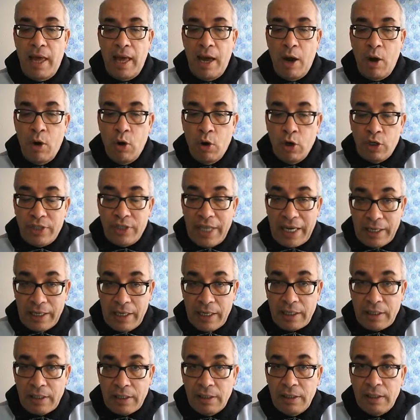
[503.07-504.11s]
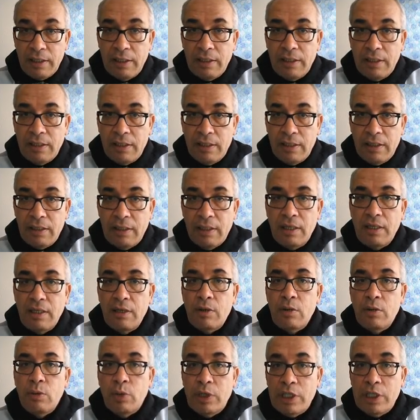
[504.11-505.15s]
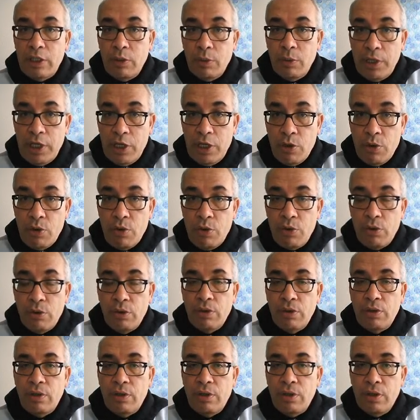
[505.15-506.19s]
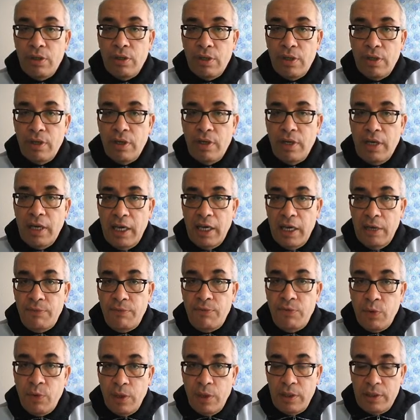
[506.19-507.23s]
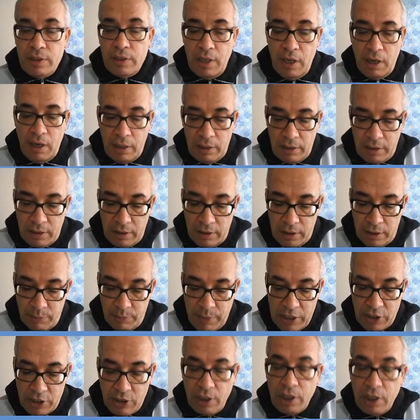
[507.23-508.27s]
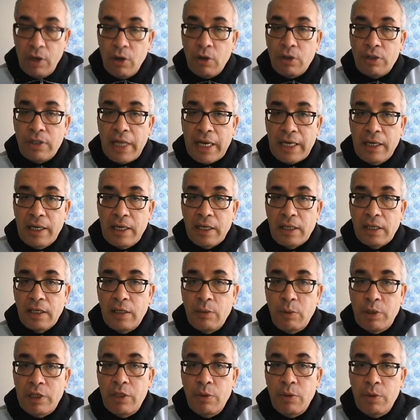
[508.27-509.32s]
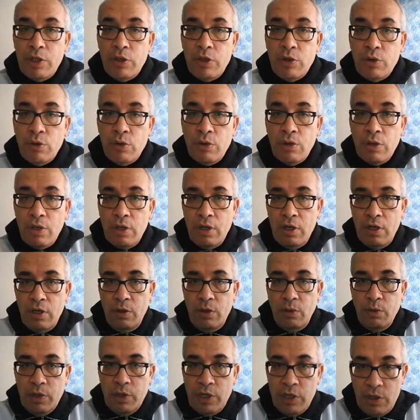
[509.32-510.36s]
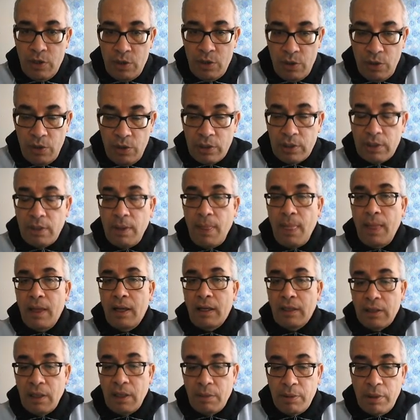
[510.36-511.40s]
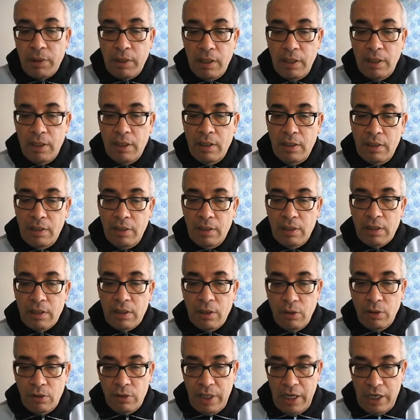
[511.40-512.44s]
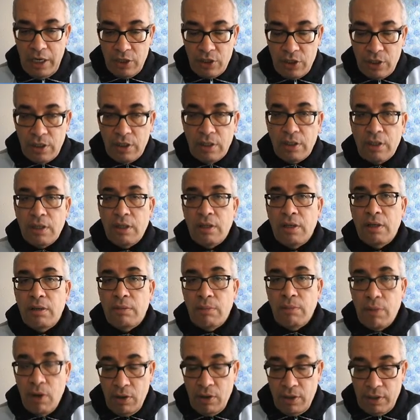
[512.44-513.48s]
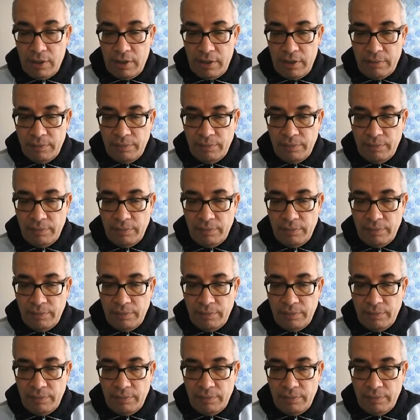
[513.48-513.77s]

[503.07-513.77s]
or technical, what do we do? If words are special or technical, what do we do? We use double quotation marks.